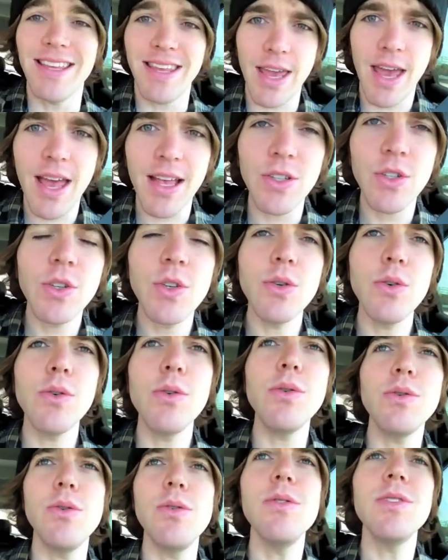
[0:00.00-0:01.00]
Guess
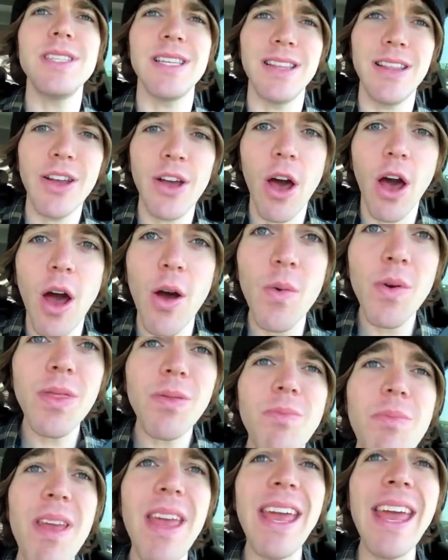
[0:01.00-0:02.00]
who's in the car
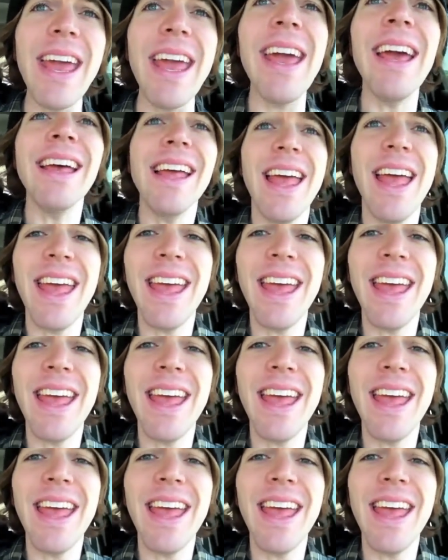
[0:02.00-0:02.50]
with me?